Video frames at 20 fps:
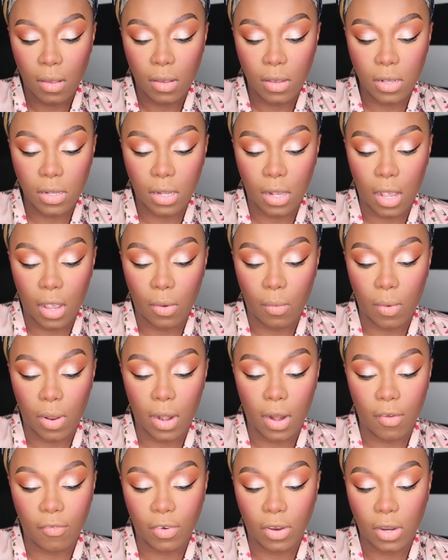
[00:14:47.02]
Cause like
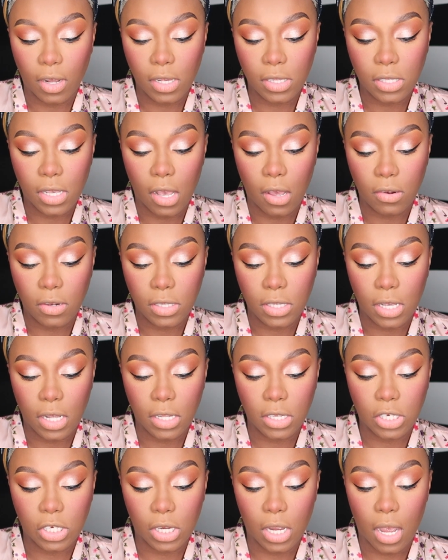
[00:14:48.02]
whatever, it's cold as
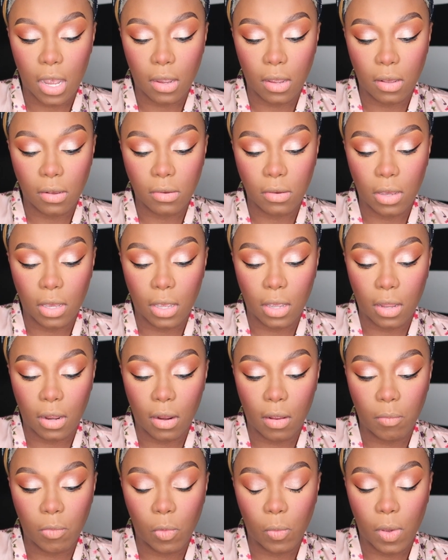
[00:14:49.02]
hell in Chicago and
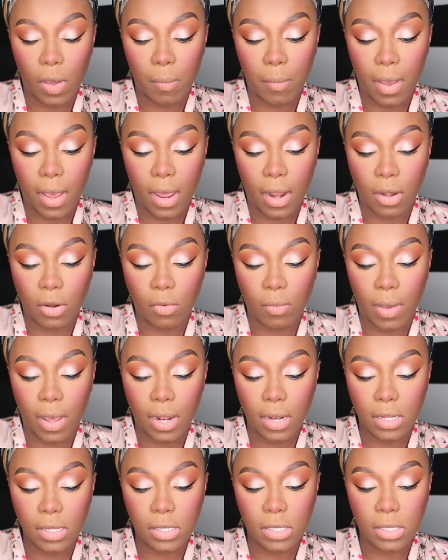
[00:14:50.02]
I'm gonna wear my New
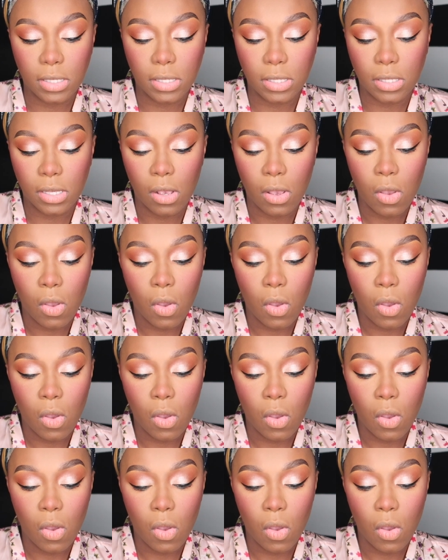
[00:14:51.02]
Balances